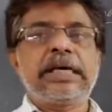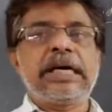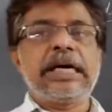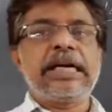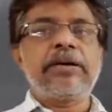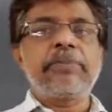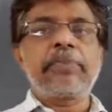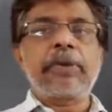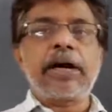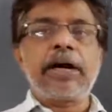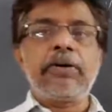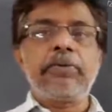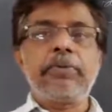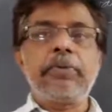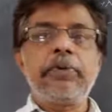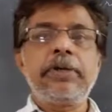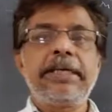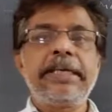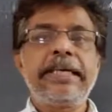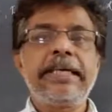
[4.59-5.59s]
and
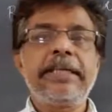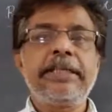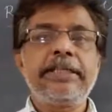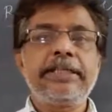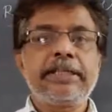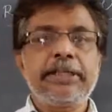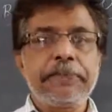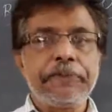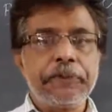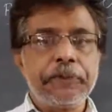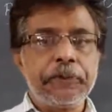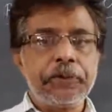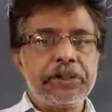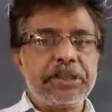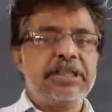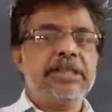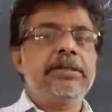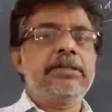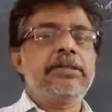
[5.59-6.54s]
probability distribution.